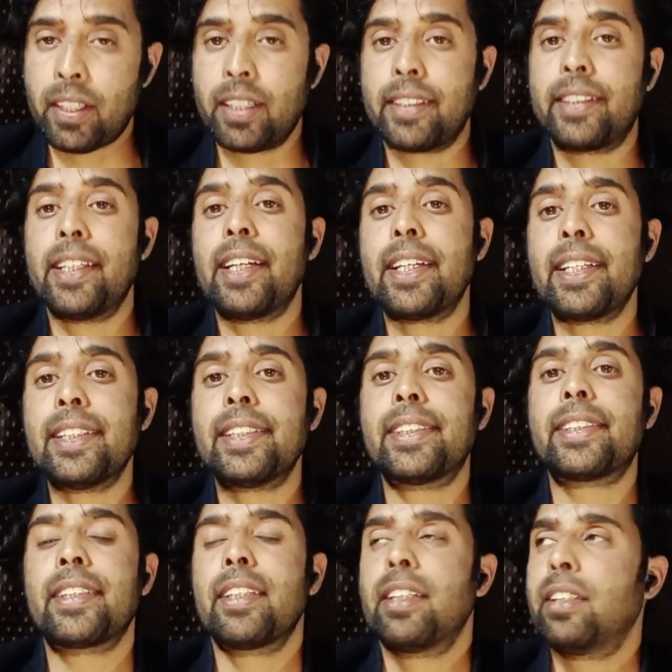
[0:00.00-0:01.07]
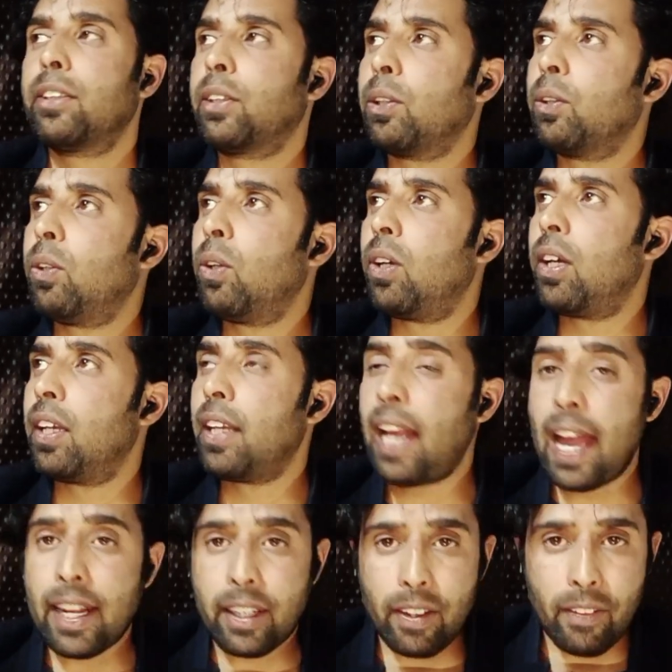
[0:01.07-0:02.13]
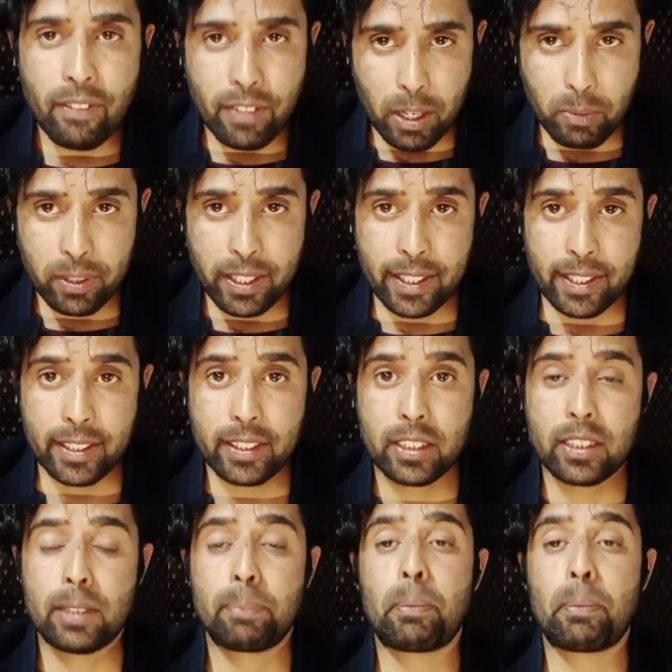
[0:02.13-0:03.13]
There is a lack of awareness.